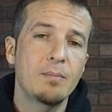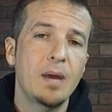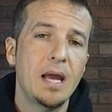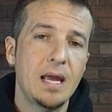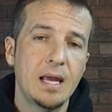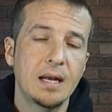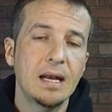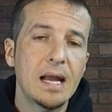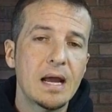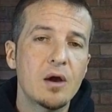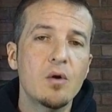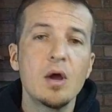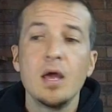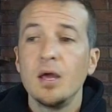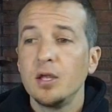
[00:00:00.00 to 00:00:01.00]
paying
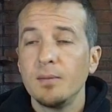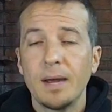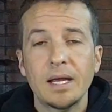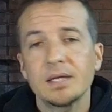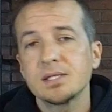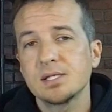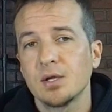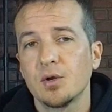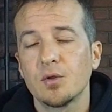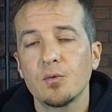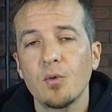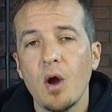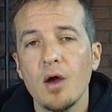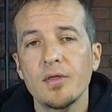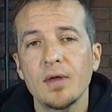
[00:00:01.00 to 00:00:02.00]
now, you might consider the
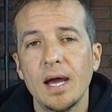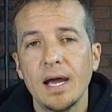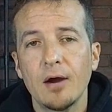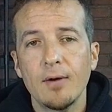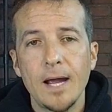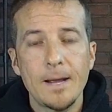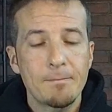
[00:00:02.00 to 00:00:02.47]
Roth IRA.